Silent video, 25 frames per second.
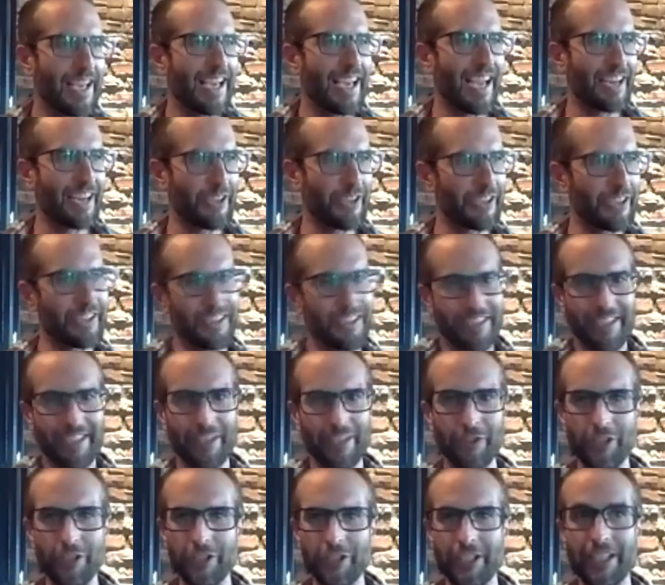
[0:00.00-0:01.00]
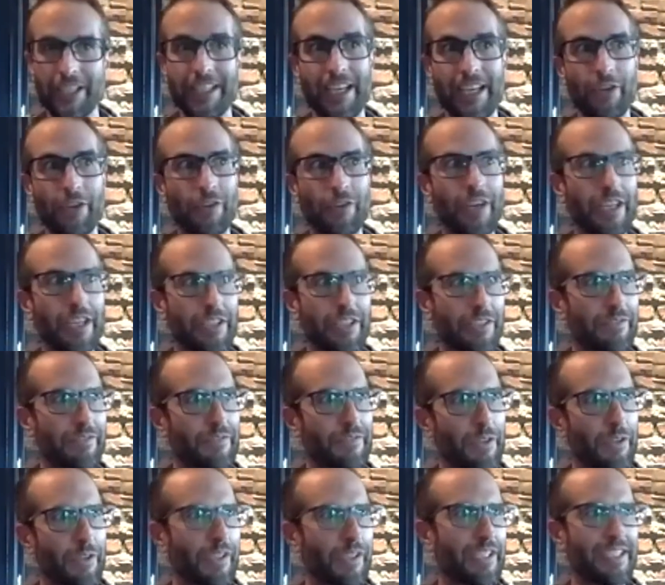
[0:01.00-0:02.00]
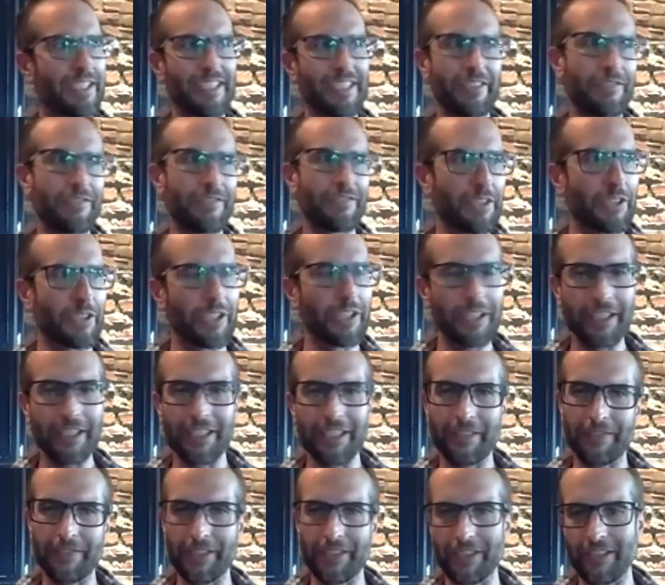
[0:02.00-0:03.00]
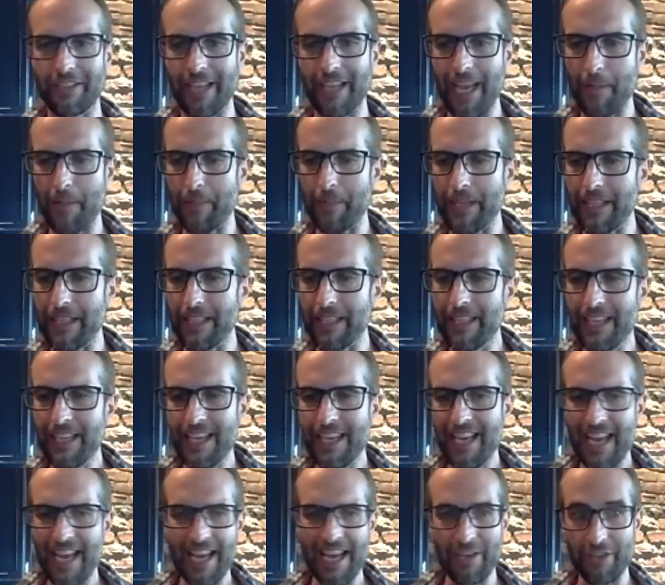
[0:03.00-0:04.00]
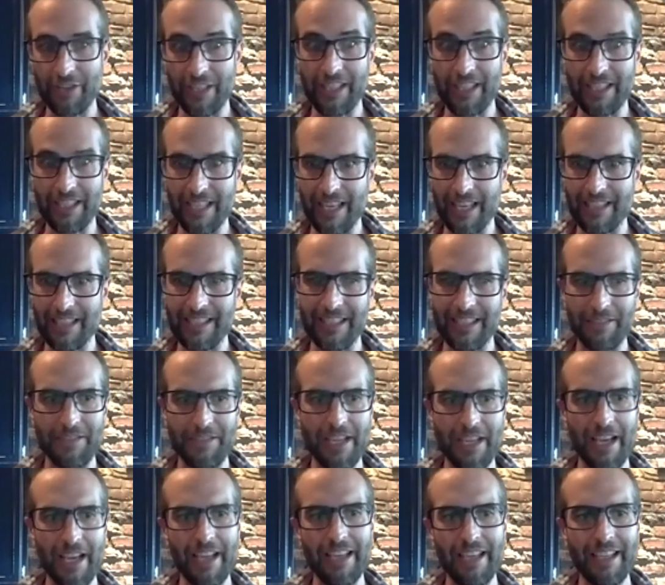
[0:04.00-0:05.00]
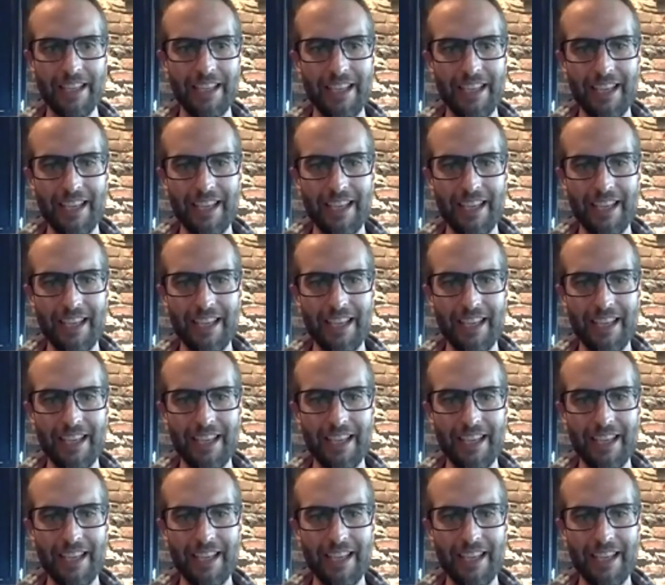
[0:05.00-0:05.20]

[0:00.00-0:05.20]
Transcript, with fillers: and you just you just get that rush of focus and you feel good and you feel happy and you just get a ton of stuff done